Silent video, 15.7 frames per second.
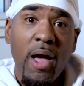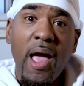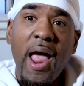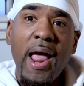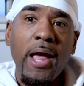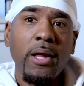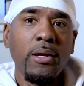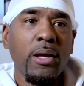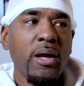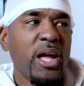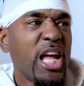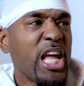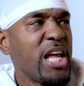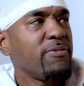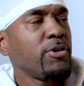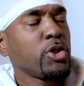And
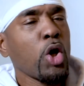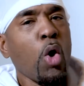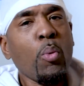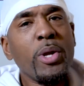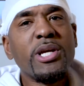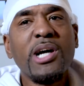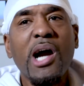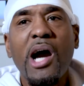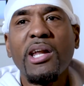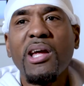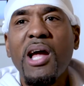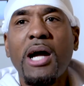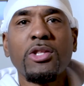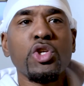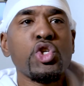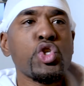even though we kind of
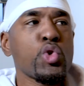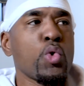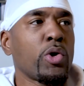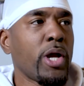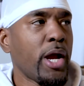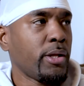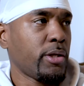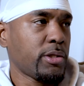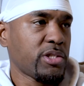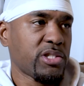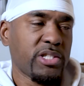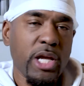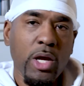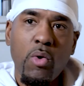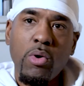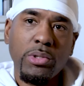got the short end of the
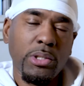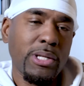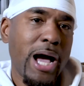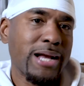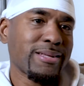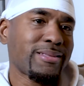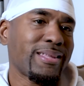stick on a lot of